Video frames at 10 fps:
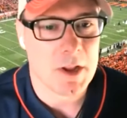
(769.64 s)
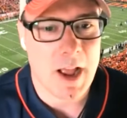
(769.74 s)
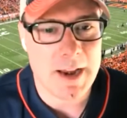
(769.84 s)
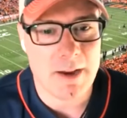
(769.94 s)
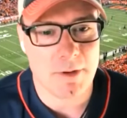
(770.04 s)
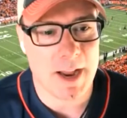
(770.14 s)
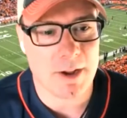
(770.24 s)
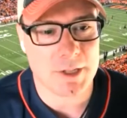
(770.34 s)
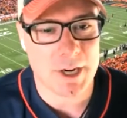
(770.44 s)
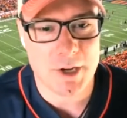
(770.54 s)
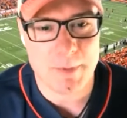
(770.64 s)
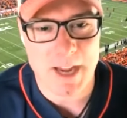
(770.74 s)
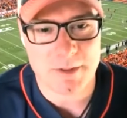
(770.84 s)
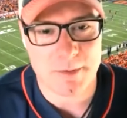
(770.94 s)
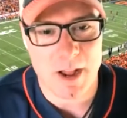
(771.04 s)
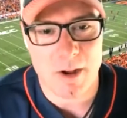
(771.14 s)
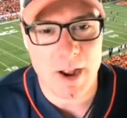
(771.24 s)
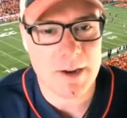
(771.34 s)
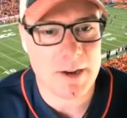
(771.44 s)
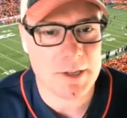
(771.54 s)
I never count Syracuse basketball
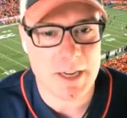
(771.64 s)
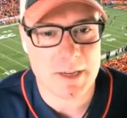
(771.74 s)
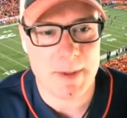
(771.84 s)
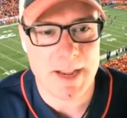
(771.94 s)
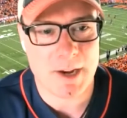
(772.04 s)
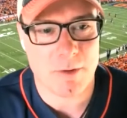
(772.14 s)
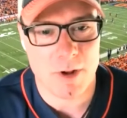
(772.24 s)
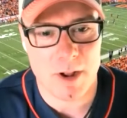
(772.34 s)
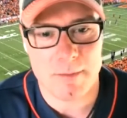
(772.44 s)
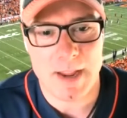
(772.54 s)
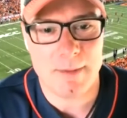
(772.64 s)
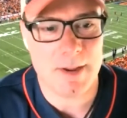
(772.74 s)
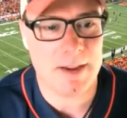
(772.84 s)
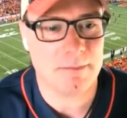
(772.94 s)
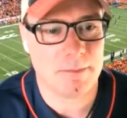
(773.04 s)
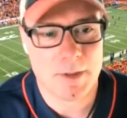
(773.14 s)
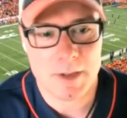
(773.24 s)
out. I could see us making a run maybe.